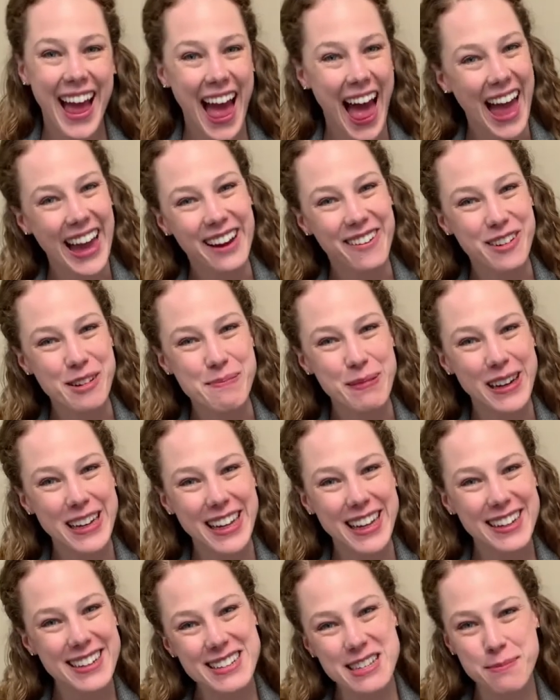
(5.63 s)
Hi
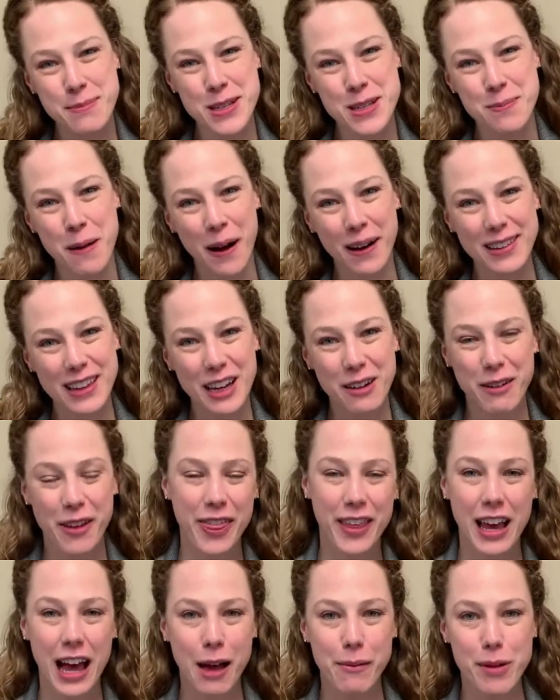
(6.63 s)
everybody, it's Miss Marla with
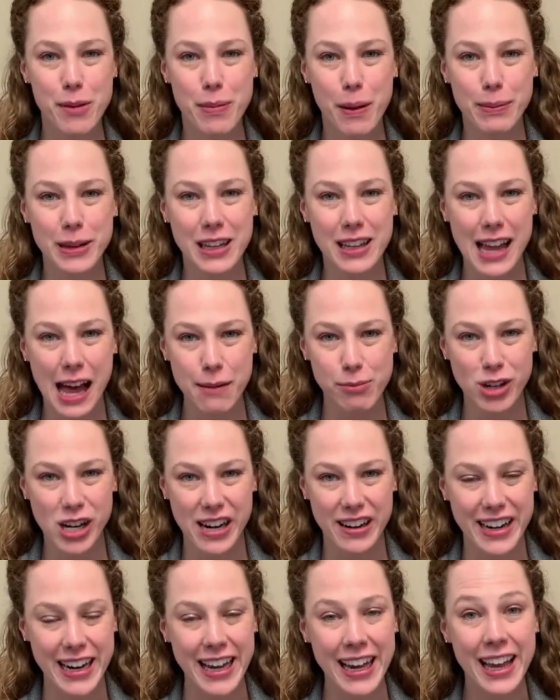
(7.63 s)
the Alma Public
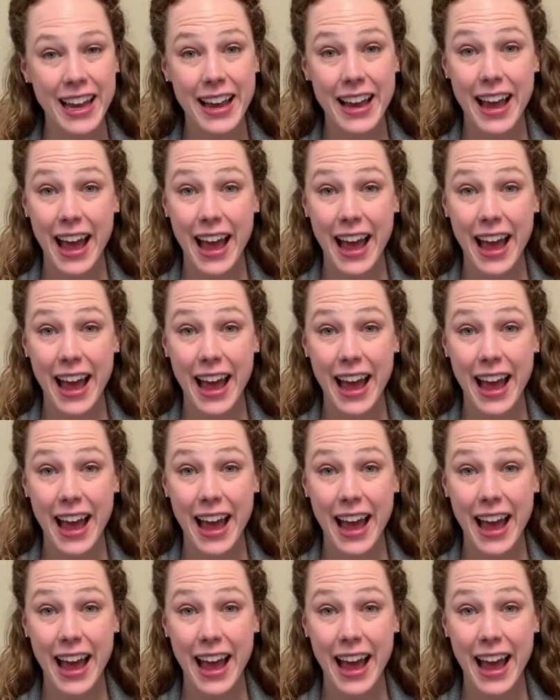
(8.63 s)
Library,